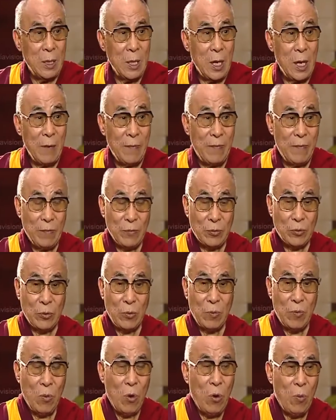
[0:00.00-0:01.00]
have sort
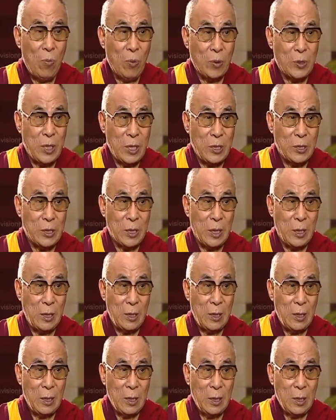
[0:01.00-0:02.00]
of more potential
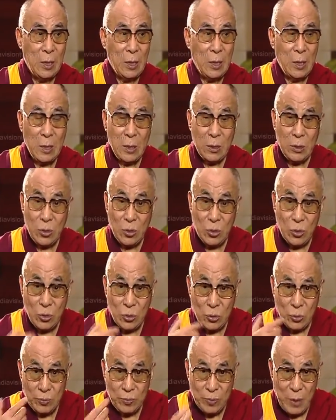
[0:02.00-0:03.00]

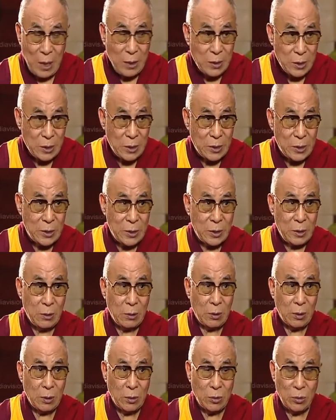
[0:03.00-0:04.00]
to practice
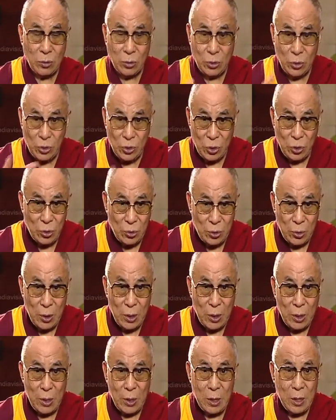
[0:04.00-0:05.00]
or to show
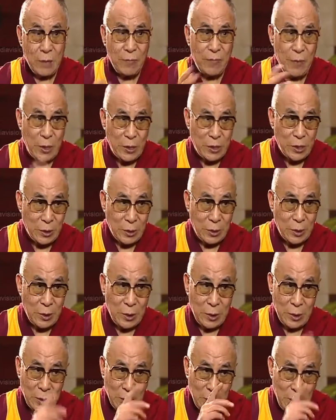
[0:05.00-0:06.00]
affection.
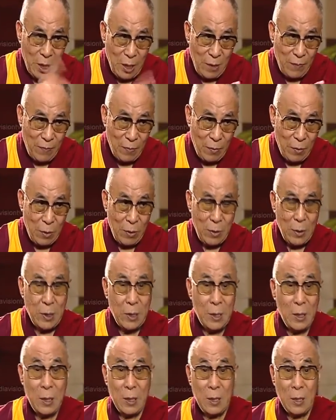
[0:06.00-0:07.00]
Therefore,
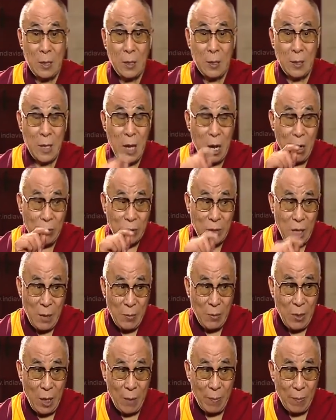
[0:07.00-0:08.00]
now
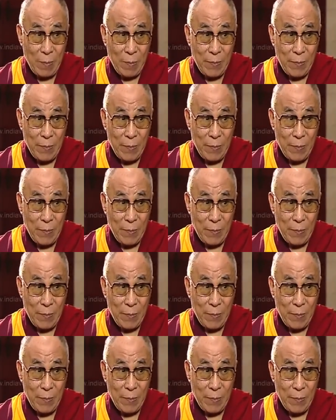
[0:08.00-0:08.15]
time come,